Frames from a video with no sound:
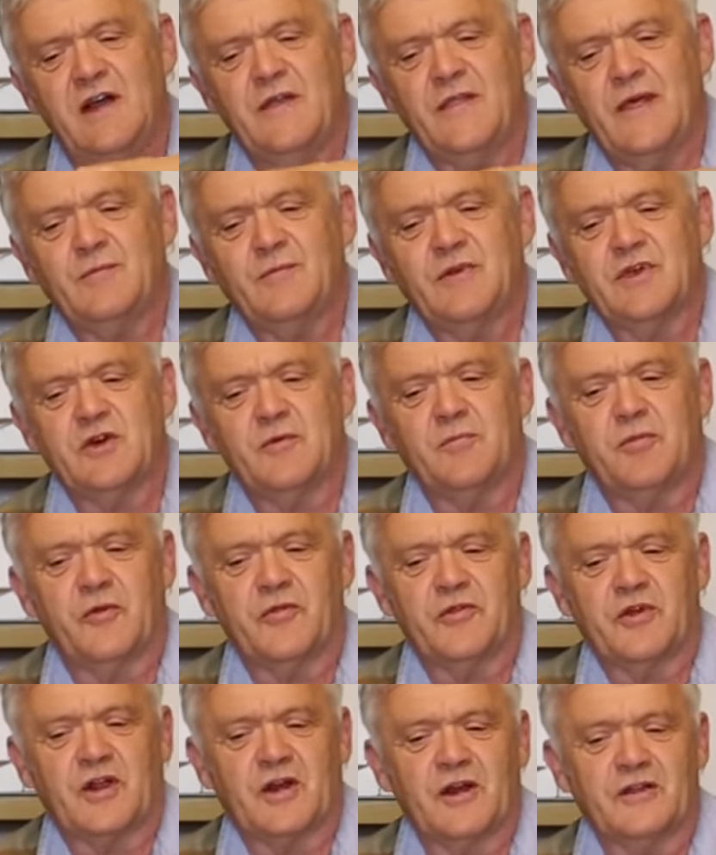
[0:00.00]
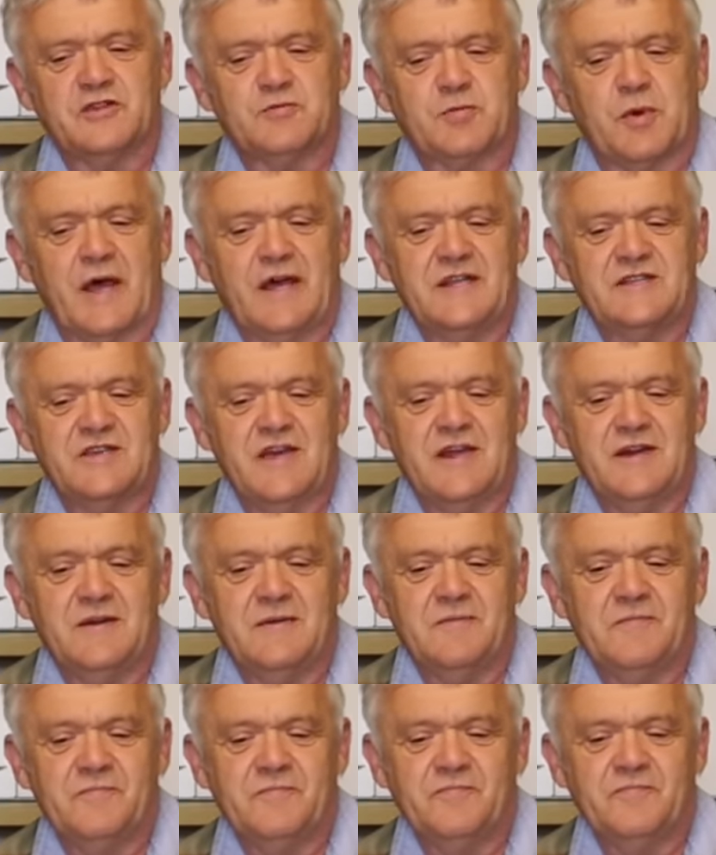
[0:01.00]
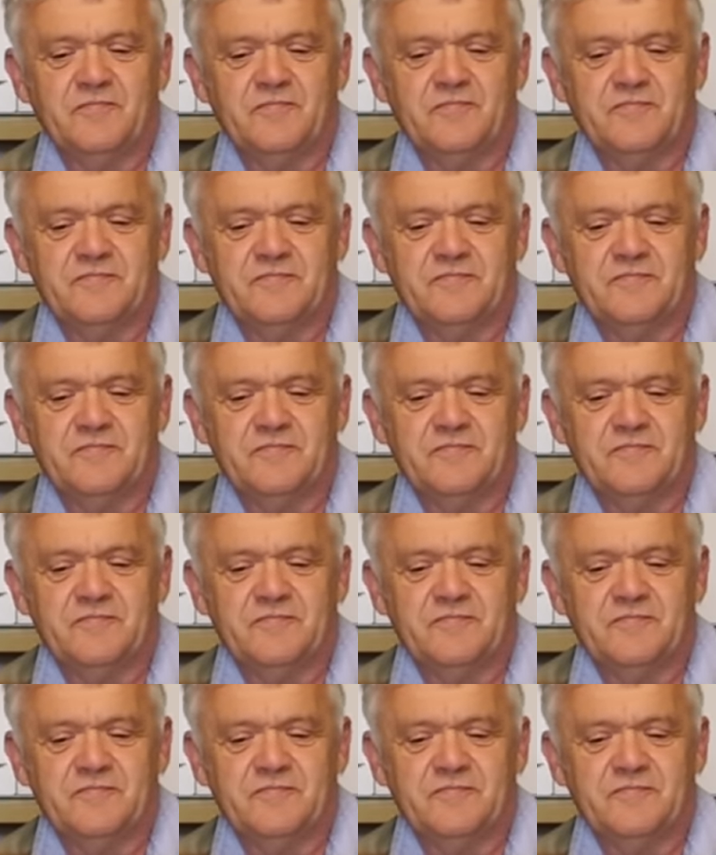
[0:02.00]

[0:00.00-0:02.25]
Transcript: and then we can put the clutch plate in.